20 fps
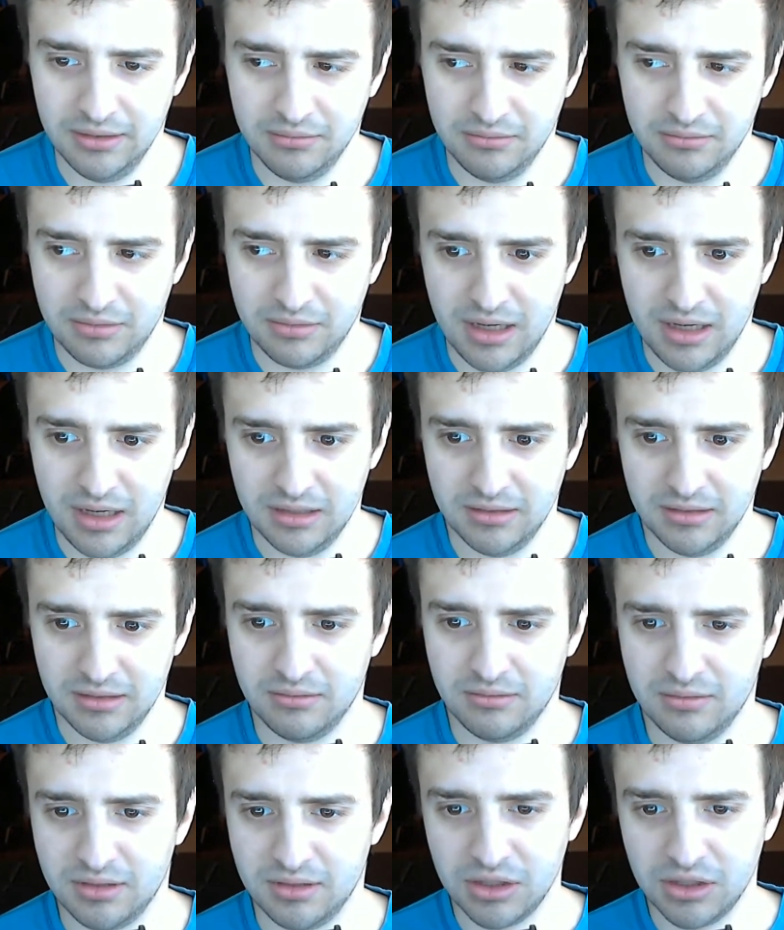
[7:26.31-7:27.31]
kind of
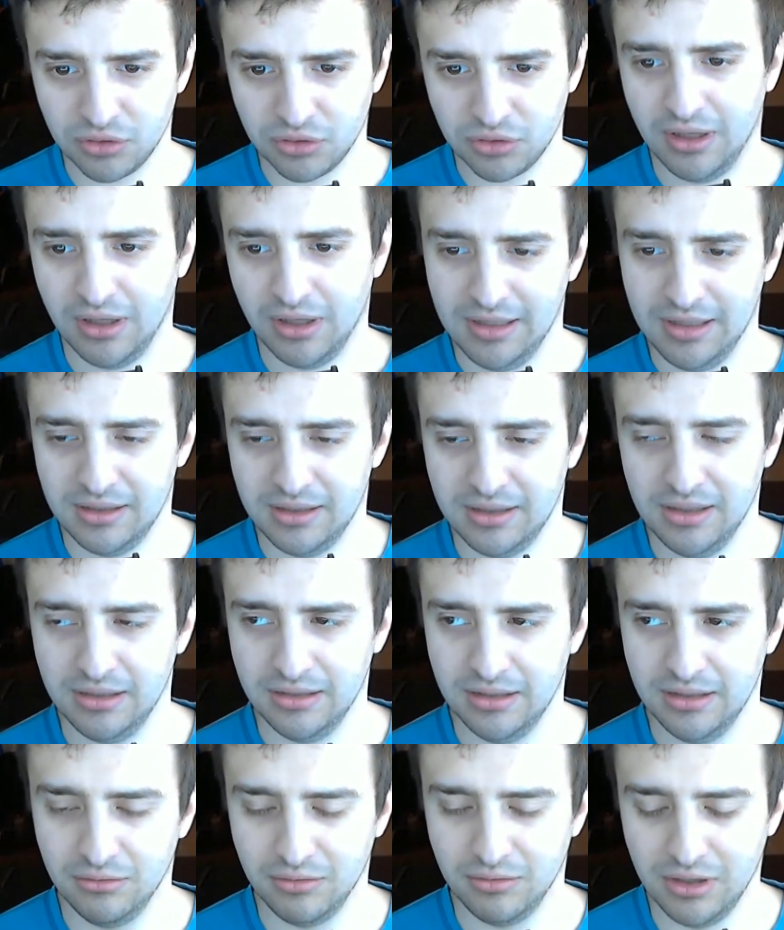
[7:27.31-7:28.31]
centralize things
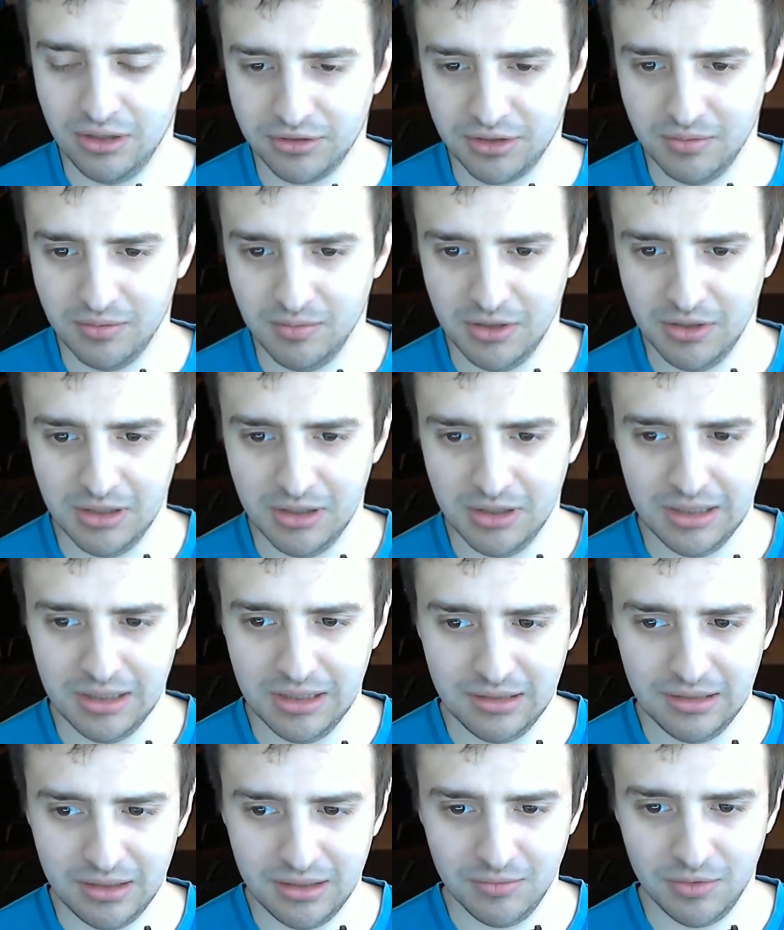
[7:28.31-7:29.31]
in the Rails community. He
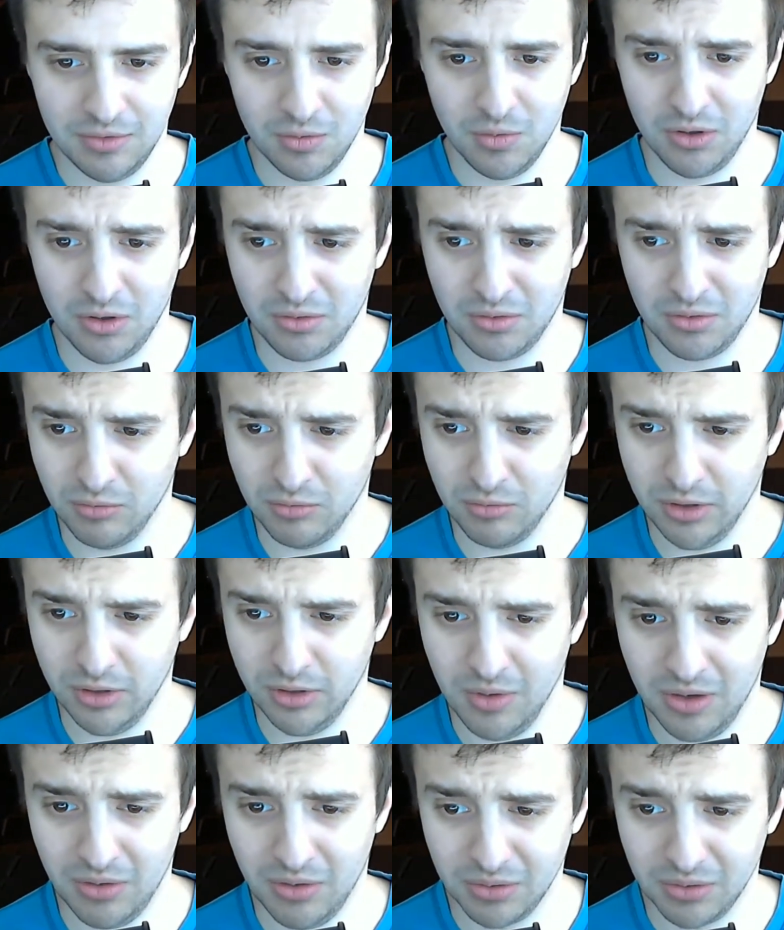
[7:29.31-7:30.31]
seemed to work really
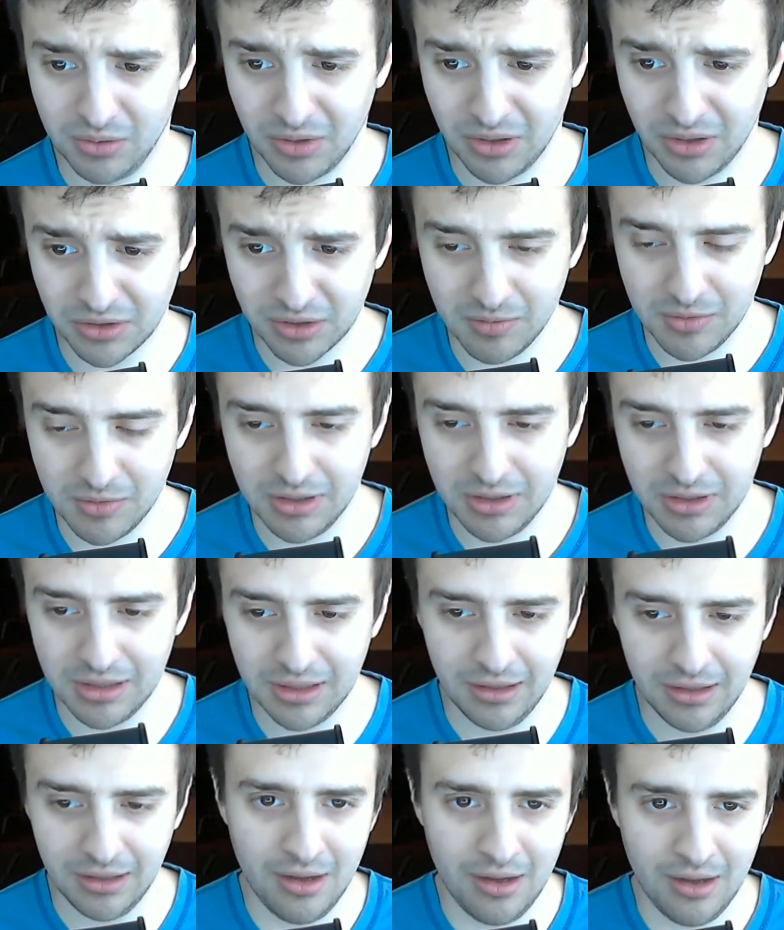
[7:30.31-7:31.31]
well with the Rails
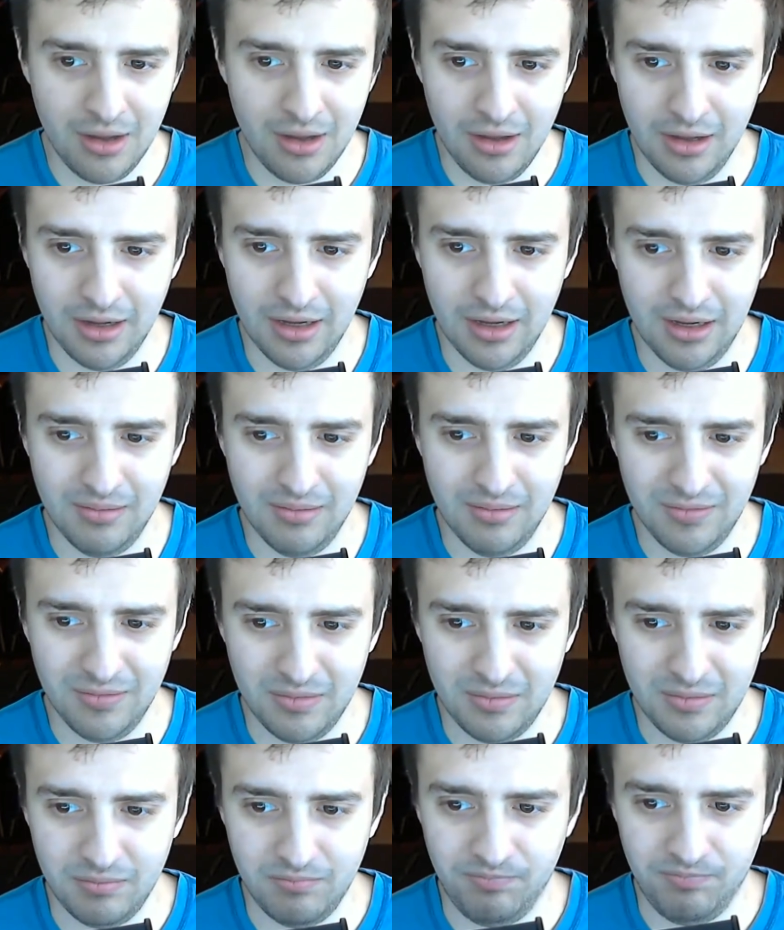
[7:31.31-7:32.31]
community.
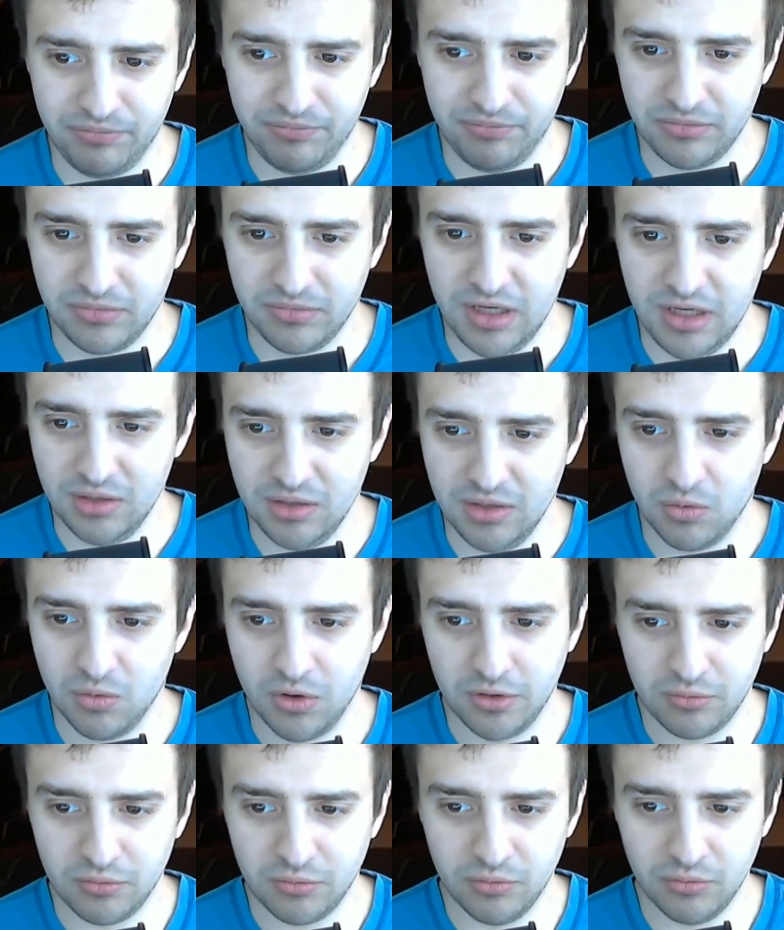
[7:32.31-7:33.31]
He had
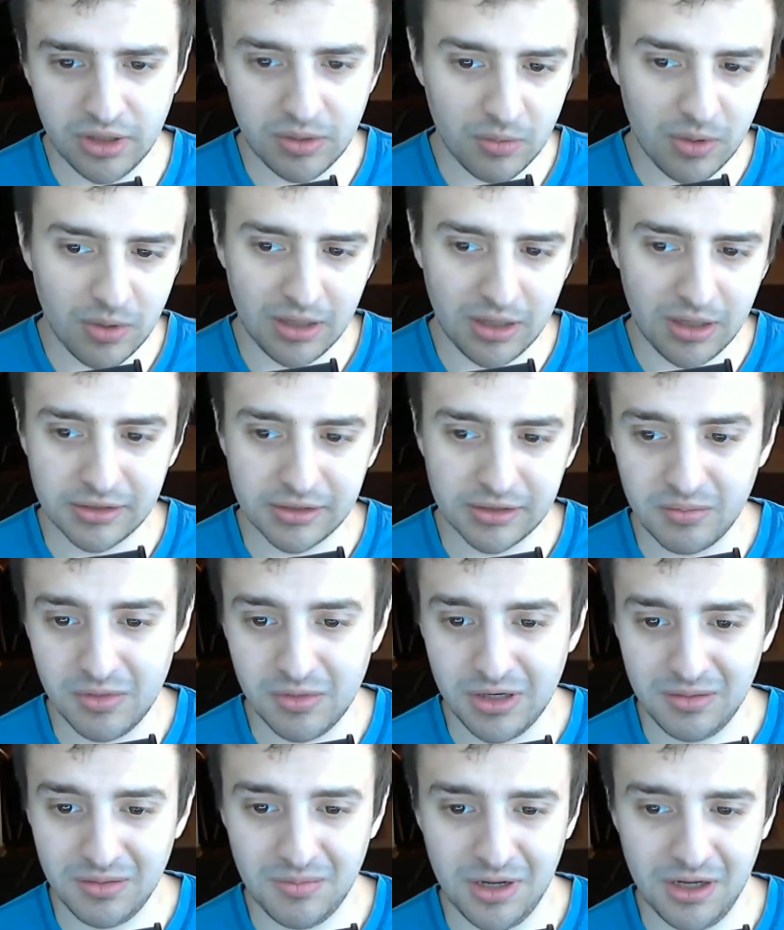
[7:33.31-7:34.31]
worked really well as a
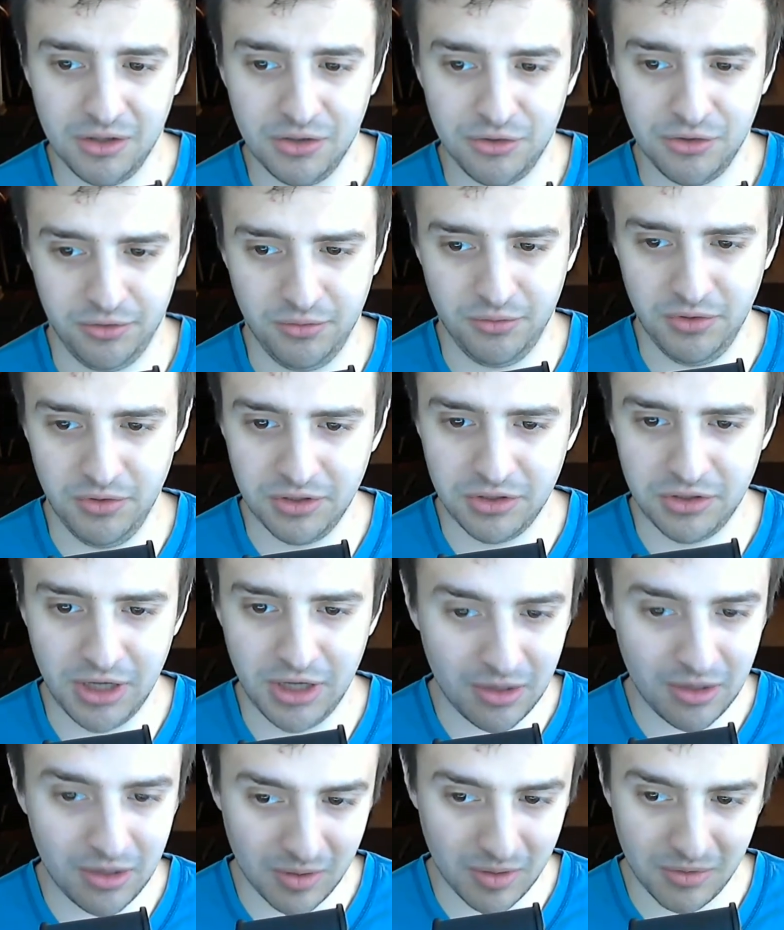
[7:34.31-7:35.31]
community manager with the
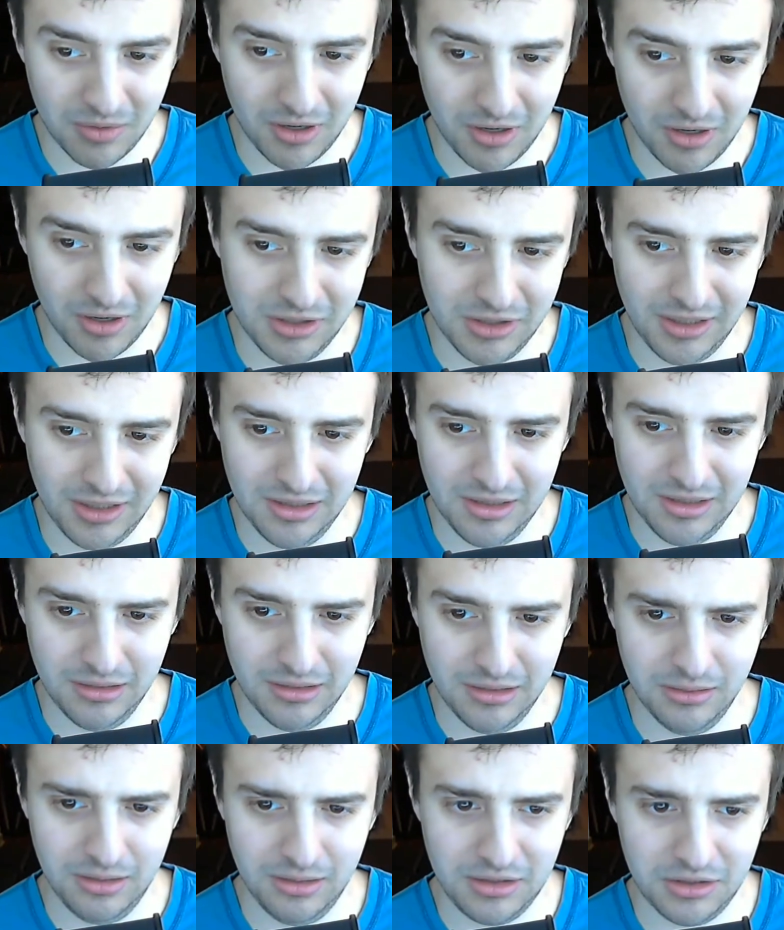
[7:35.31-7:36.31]
jQuery project,
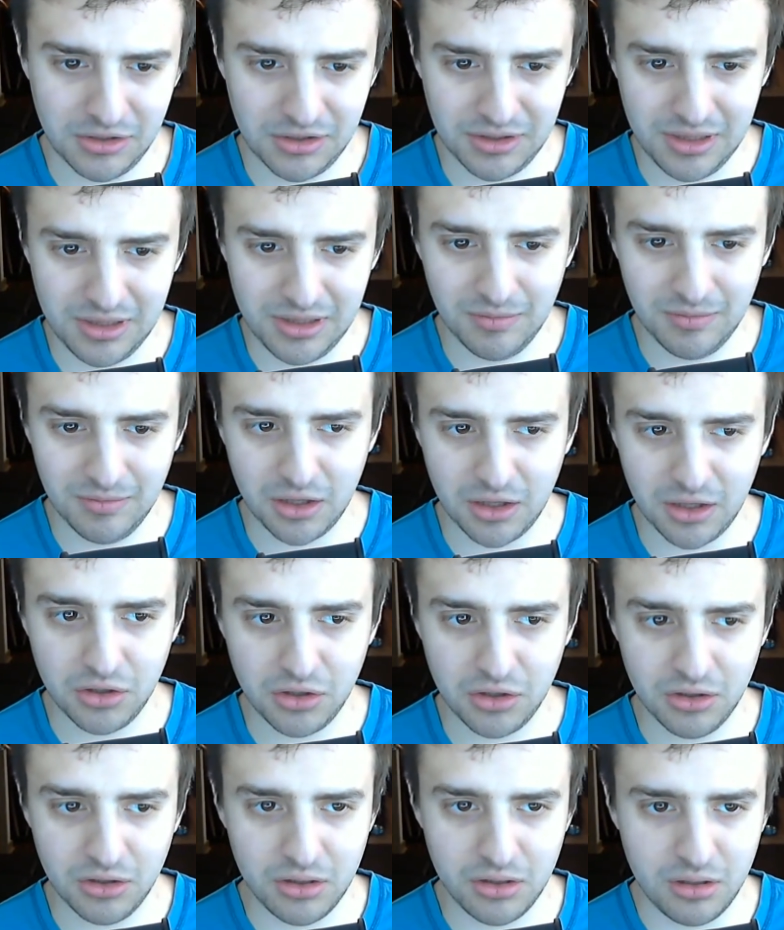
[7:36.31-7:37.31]
and it just seemed like a
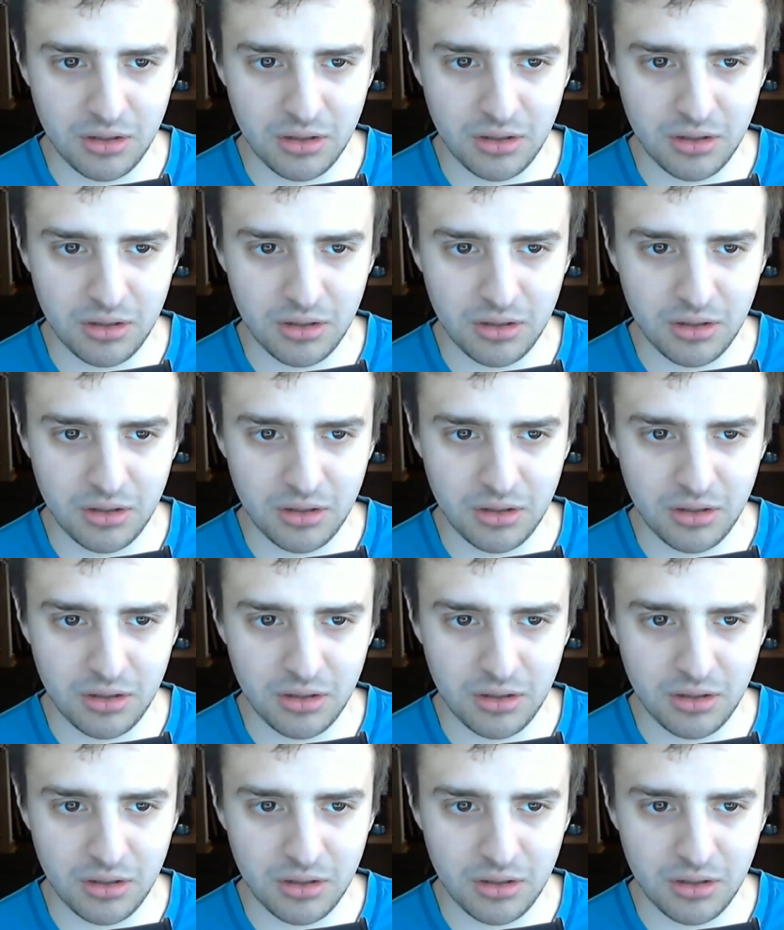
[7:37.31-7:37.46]
good